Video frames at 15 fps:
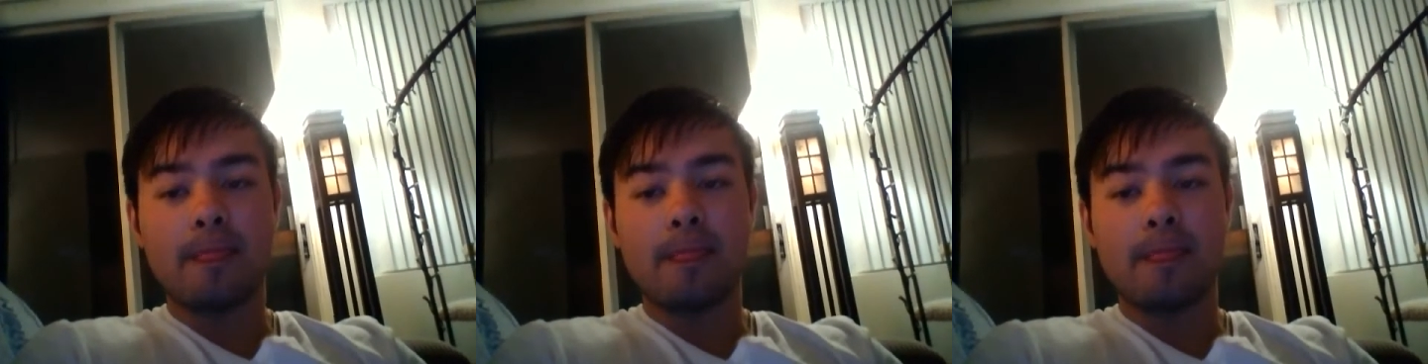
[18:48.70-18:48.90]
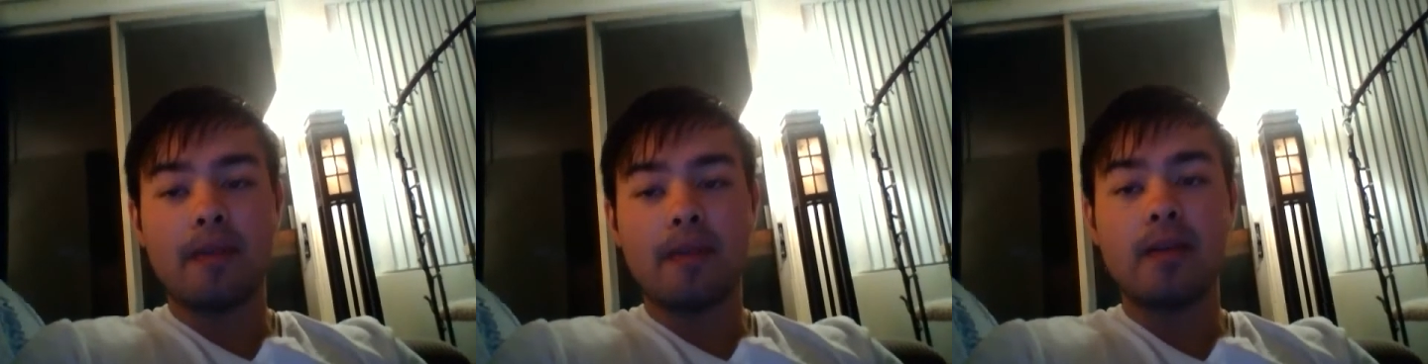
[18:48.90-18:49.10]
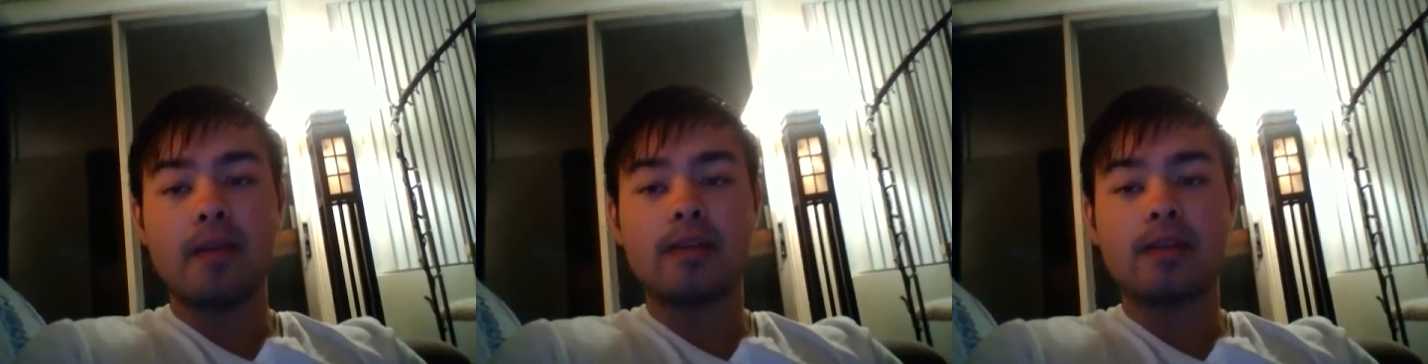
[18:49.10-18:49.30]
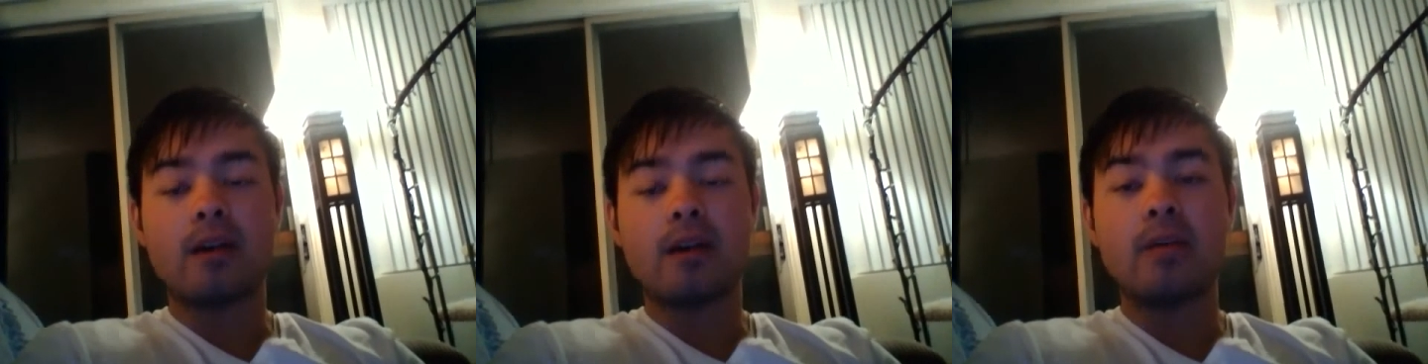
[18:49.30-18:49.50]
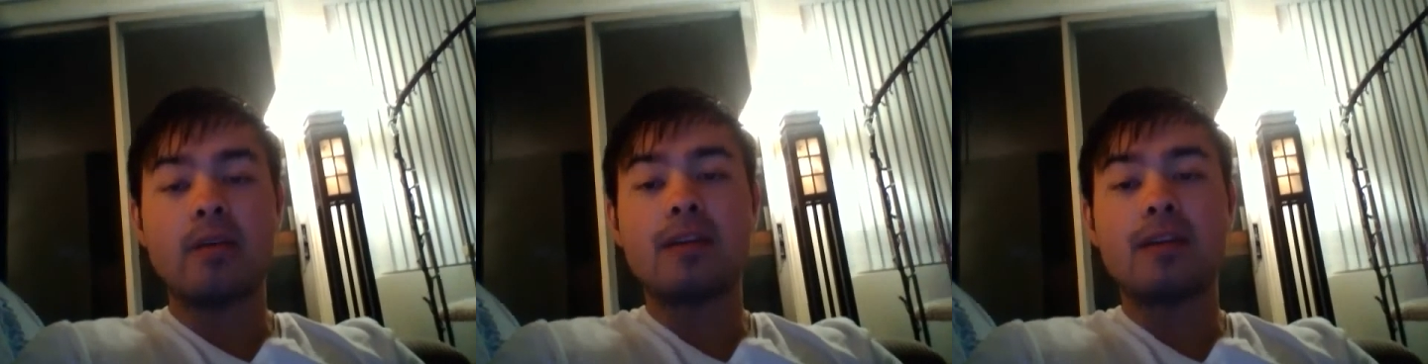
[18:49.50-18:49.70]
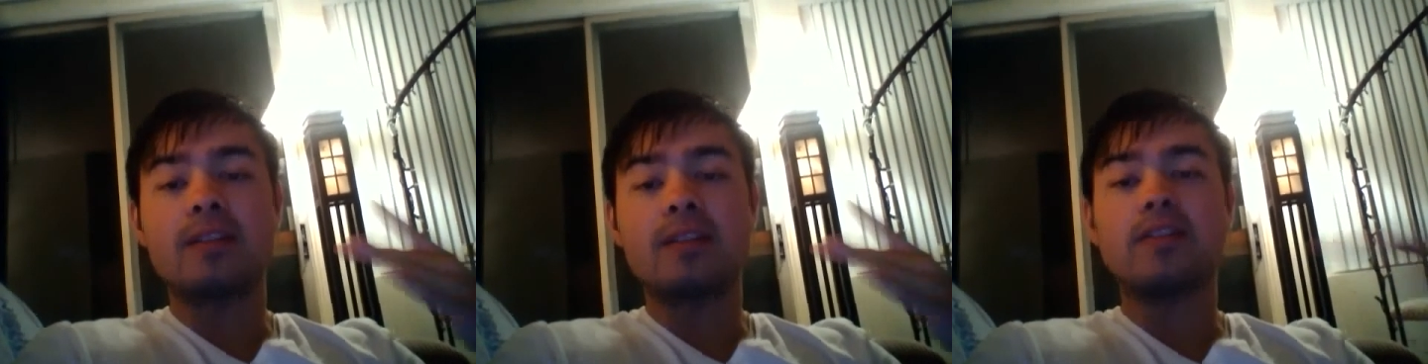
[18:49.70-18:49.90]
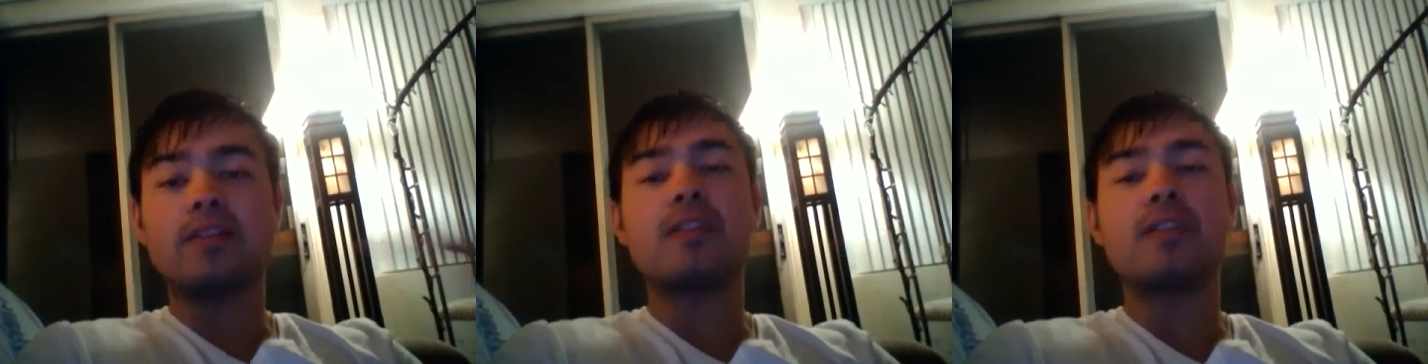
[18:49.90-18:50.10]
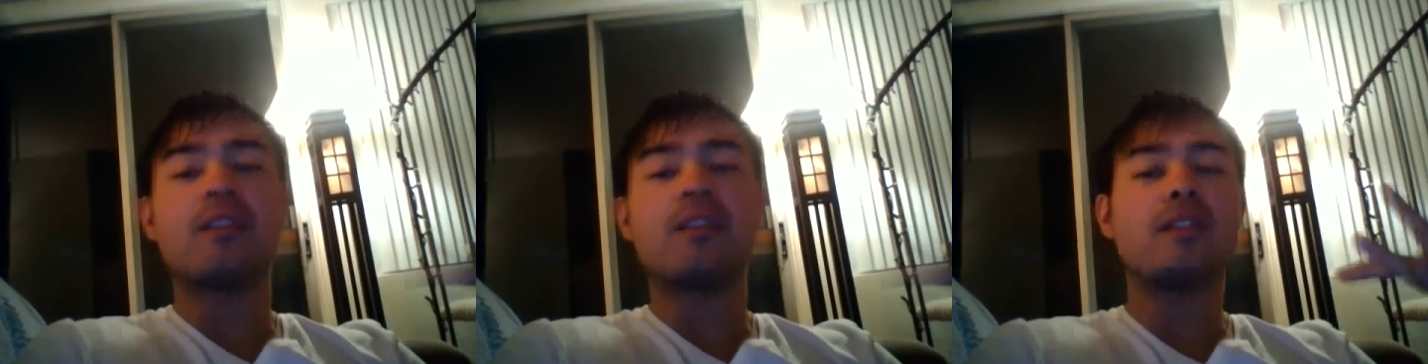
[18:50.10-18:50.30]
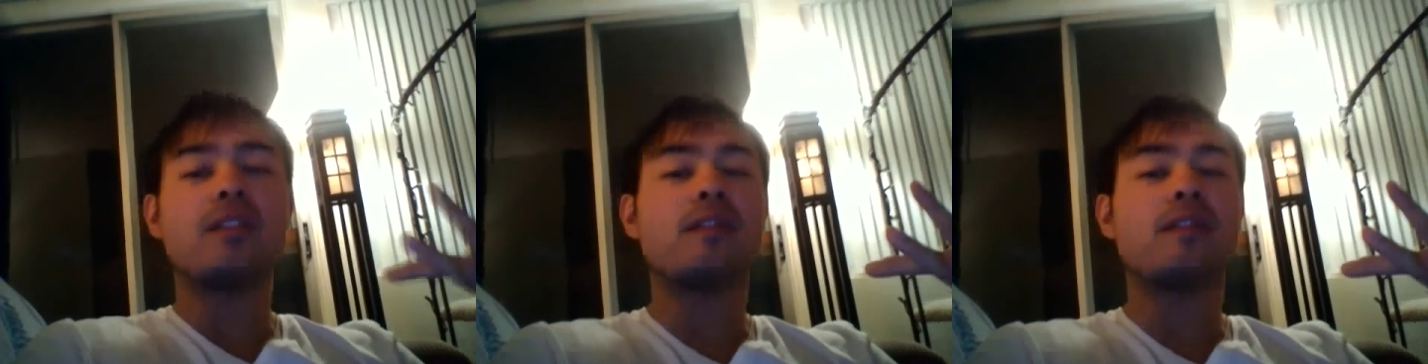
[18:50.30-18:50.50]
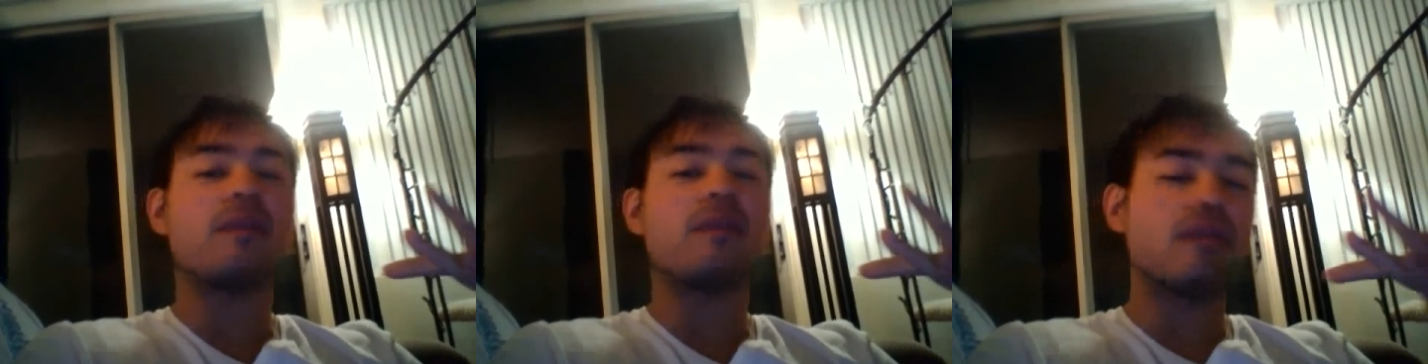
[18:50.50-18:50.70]
it's all because of Hugo.
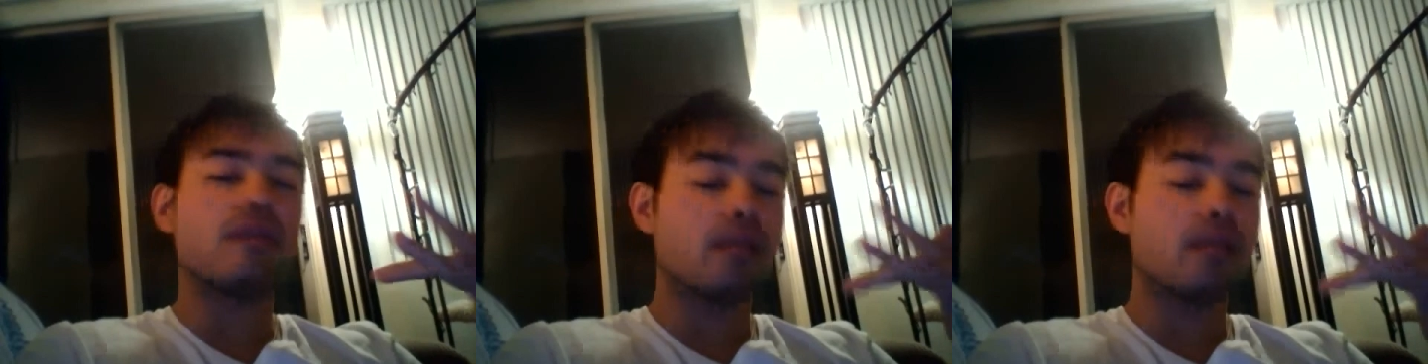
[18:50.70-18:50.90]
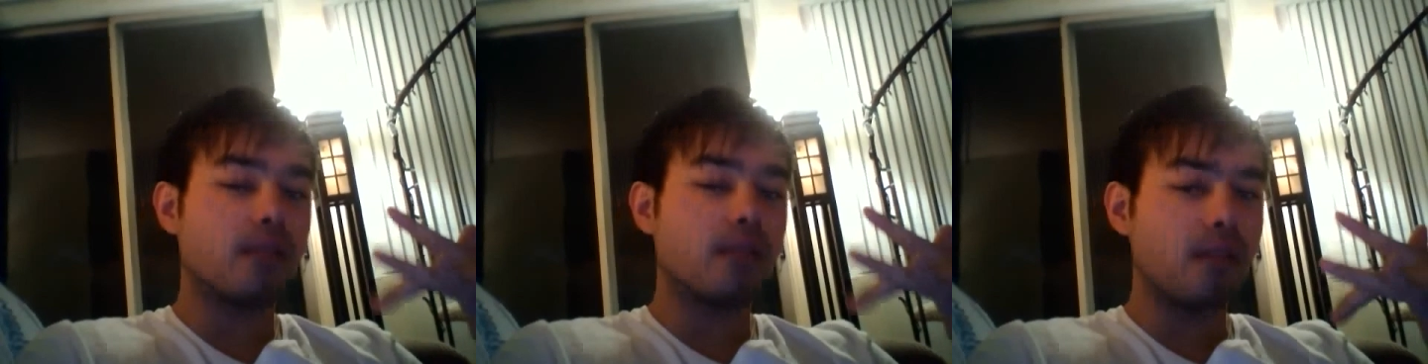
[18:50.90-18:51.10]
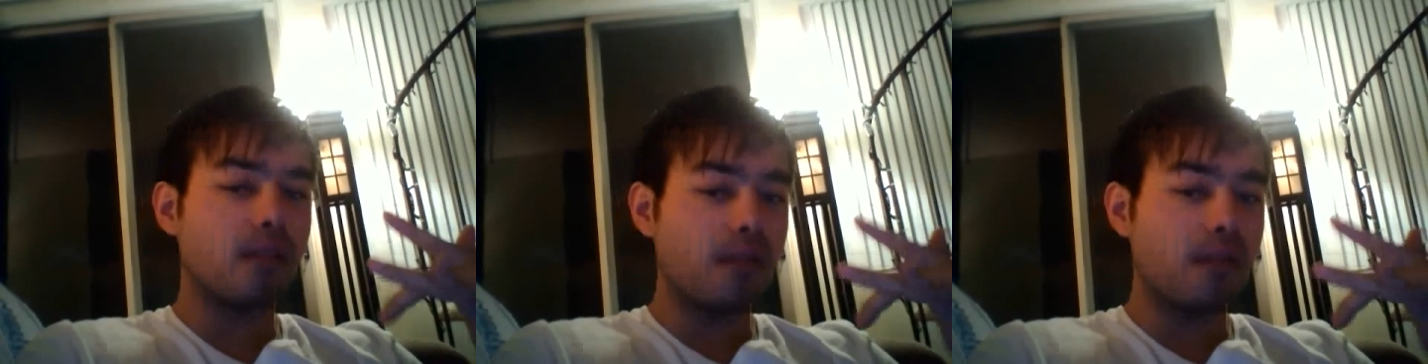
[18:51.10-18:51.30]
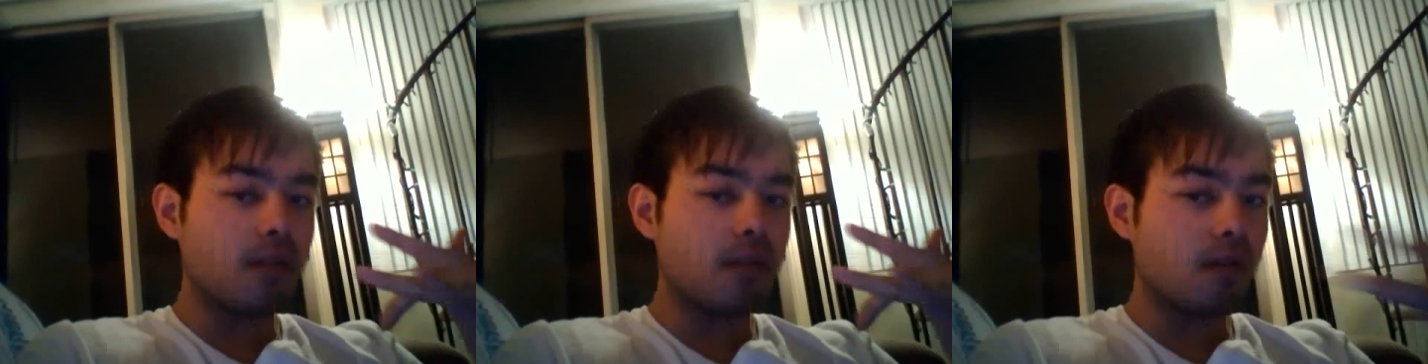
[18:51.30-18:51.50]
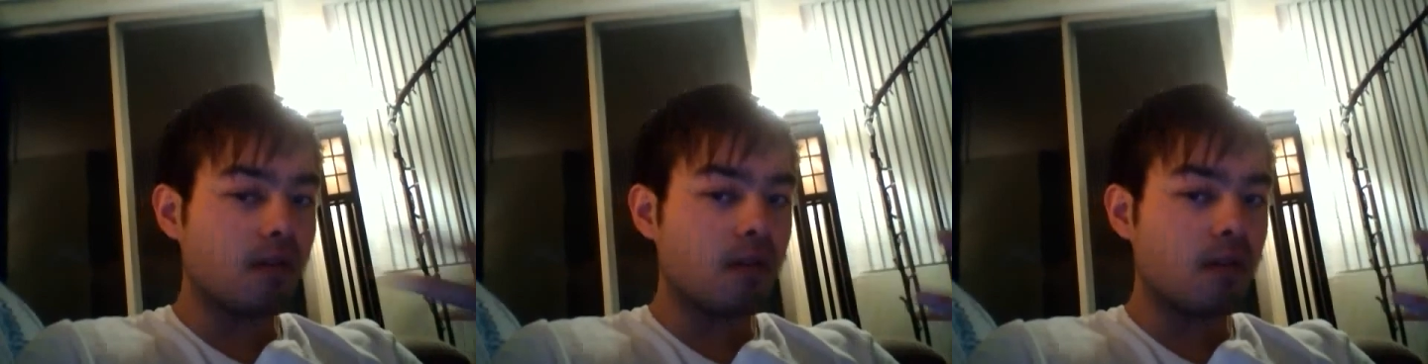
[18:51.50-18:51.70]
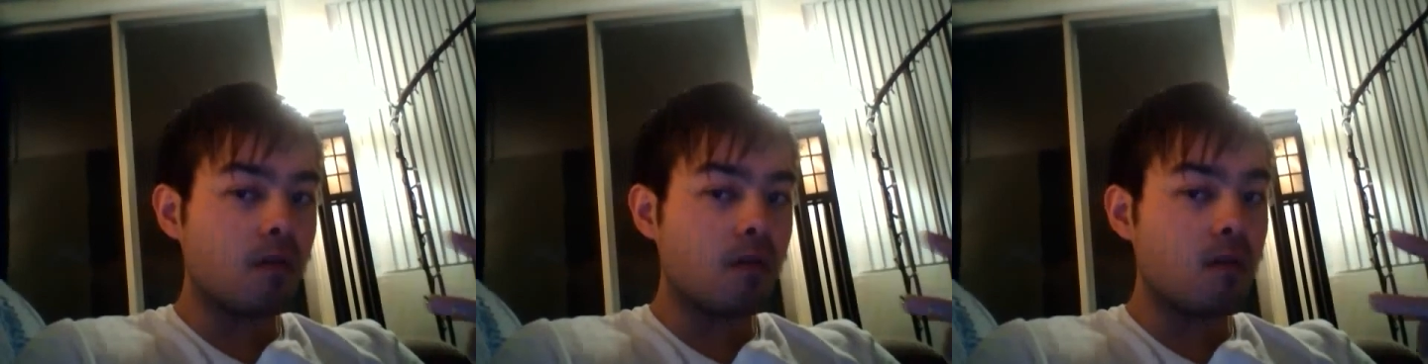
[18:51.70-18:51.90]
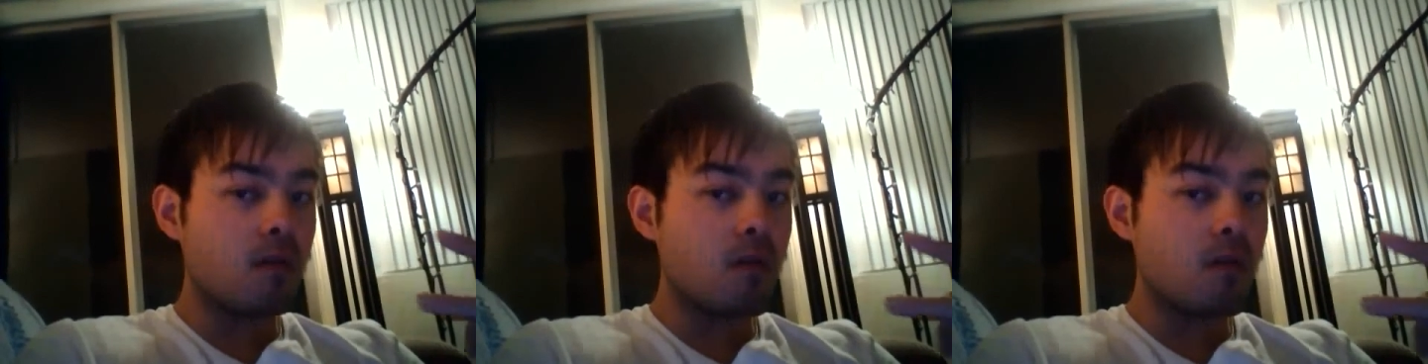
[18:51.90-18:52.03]
If Hugo